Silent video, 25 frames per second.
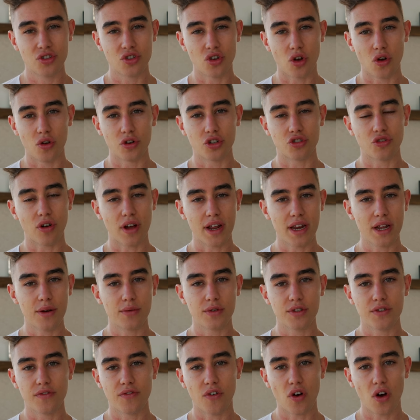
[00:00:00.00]
So training
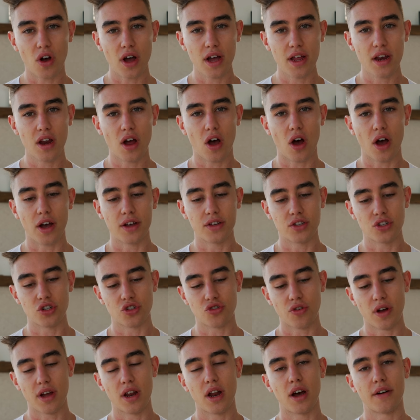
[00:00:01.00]
was fine. I used to
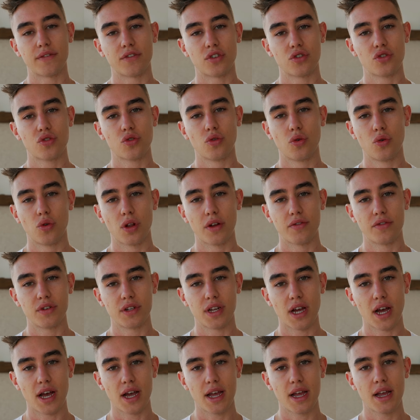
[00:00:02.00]
train after school every
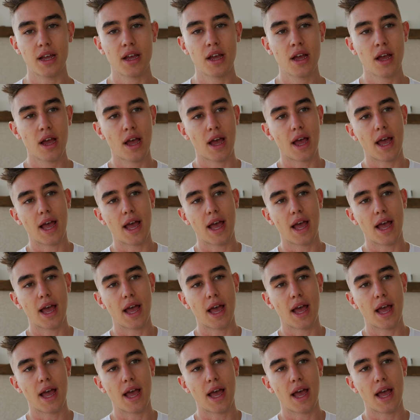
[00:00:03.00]
day